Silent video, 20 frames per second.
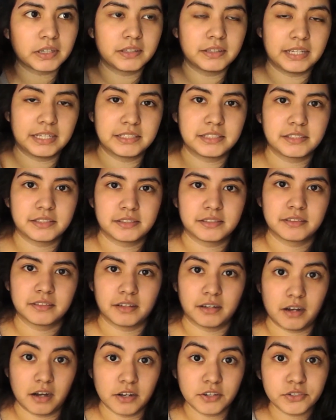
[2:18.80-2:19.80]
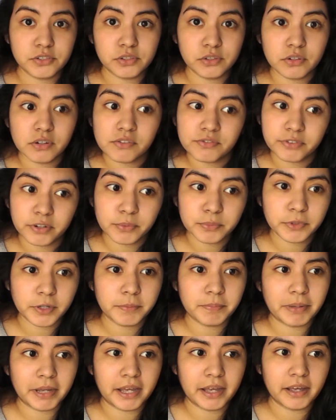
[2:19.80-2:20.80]
That's also from
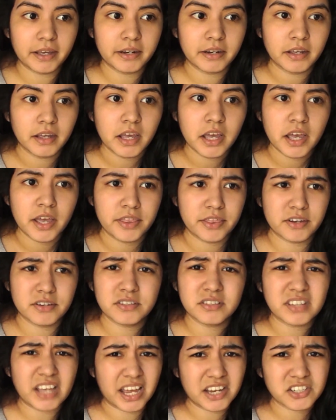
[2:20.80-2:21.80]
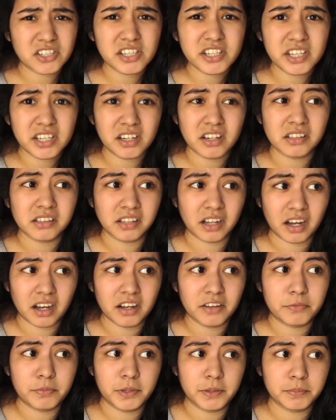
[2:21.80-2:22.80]
Wattpad. There's actually a
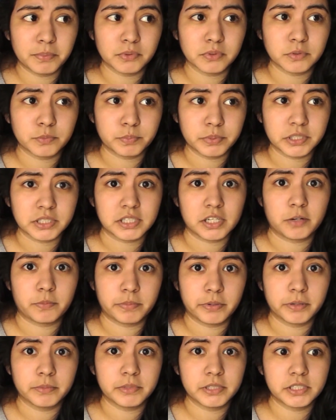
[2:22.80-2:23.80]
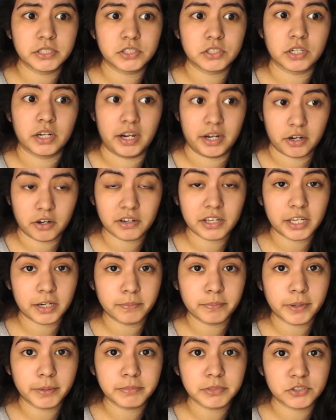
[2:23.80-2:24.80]
lot of people's books that are published and are
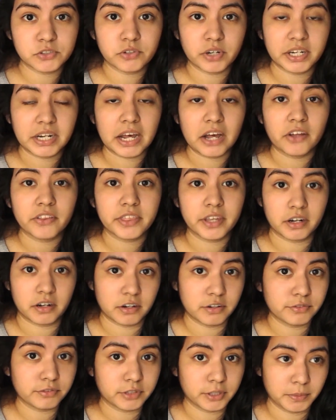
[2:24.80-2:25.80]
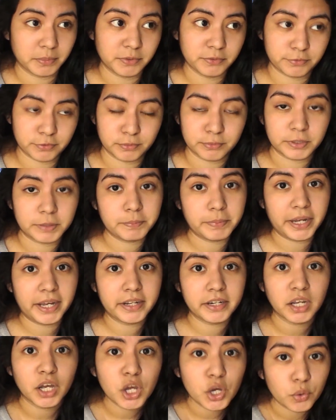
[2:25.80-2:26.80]
getting published right now that are coming from
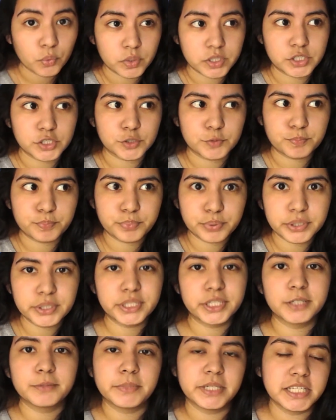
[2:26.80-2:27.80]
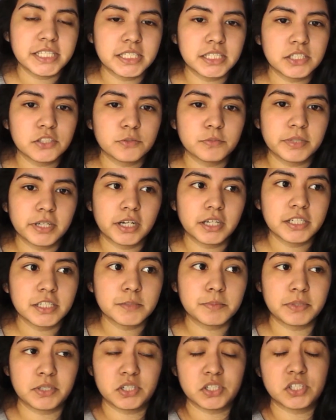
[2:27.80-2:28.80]
Wattpad, which is pretty amazing, to be
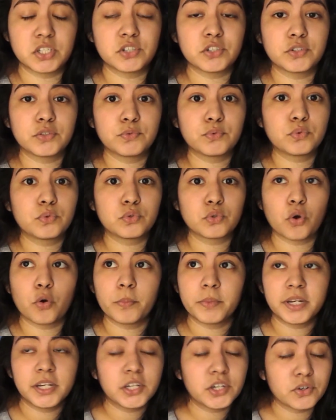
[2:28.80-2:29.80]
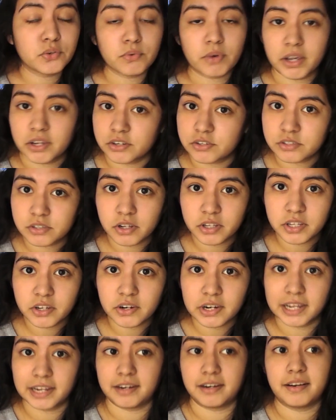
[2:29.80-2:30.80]
honest, because there's so many good writers on
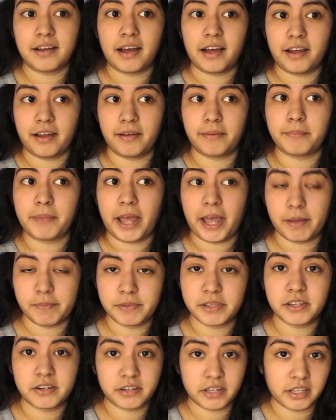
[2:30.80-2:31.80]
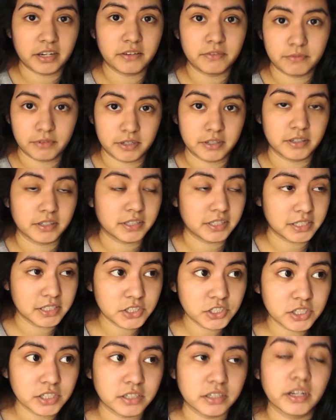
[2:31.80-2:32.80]
there, and I'm happy they're getting
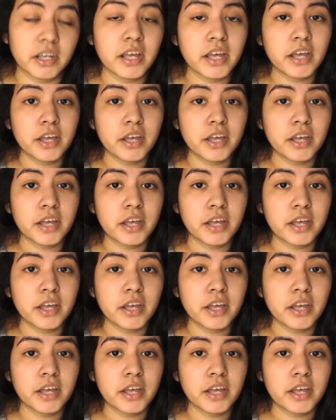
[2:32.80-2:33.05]
recognition.